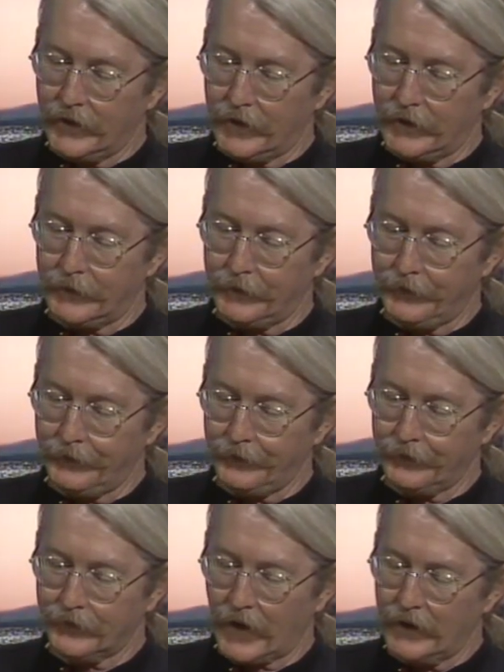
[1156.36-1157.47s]

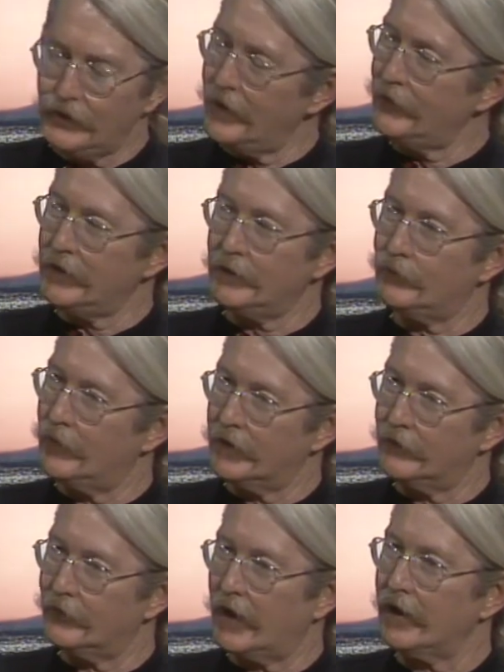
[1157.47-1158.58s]
Do you have any
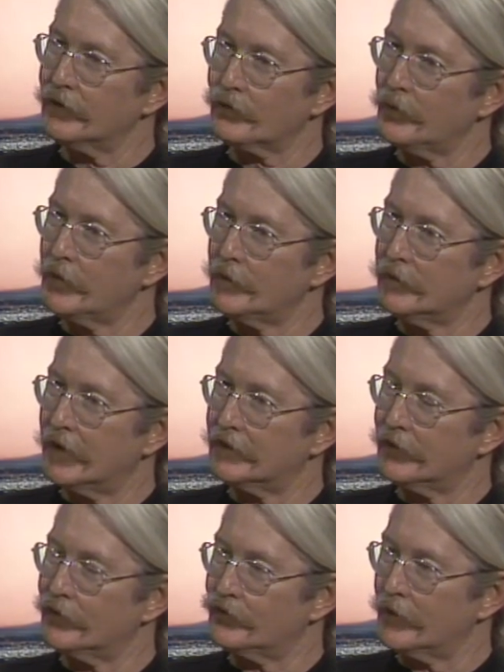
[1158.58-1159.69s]
advice for people
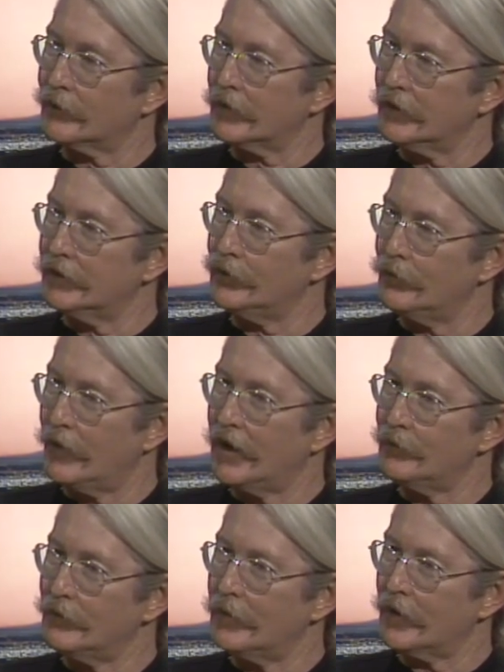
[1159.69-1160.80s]
out there generally who
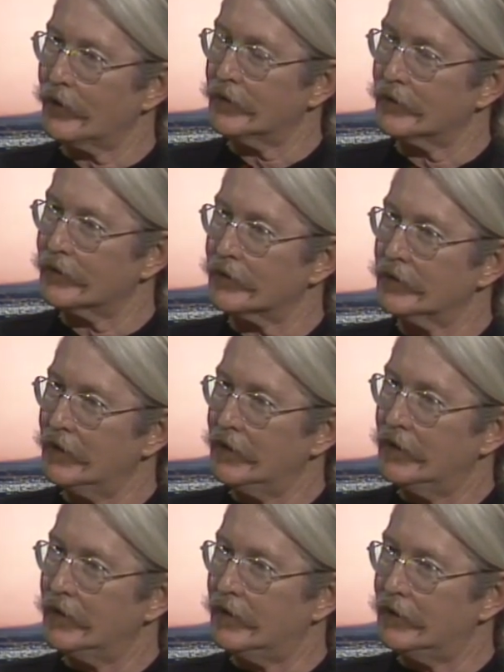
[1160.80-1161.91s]
might be married or
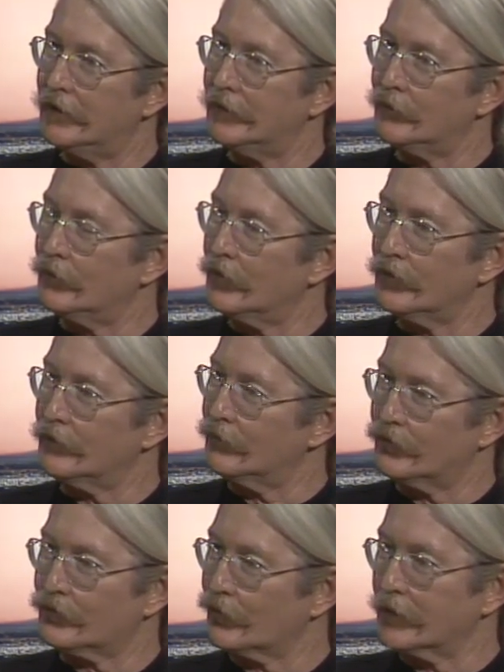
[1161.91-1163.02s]

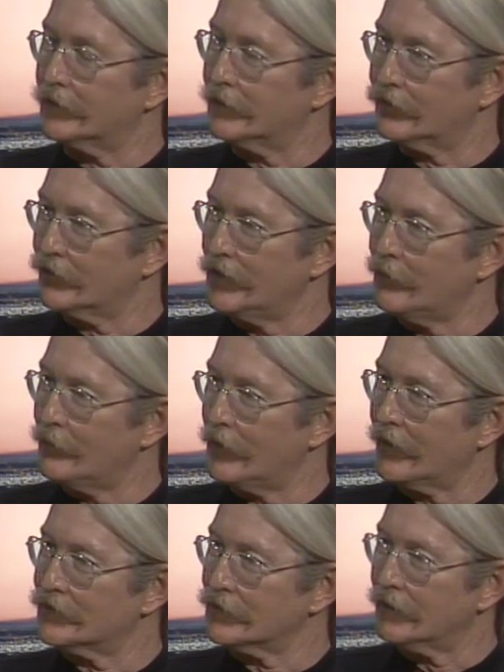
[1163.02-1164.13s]
struggling to keep a
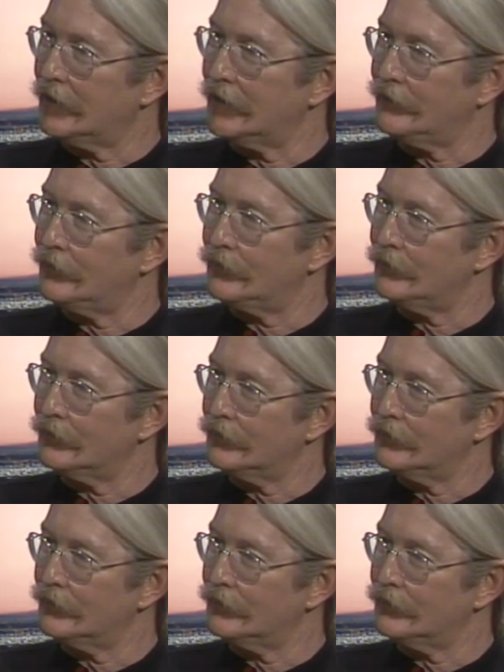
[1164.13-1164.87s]
marriage alive?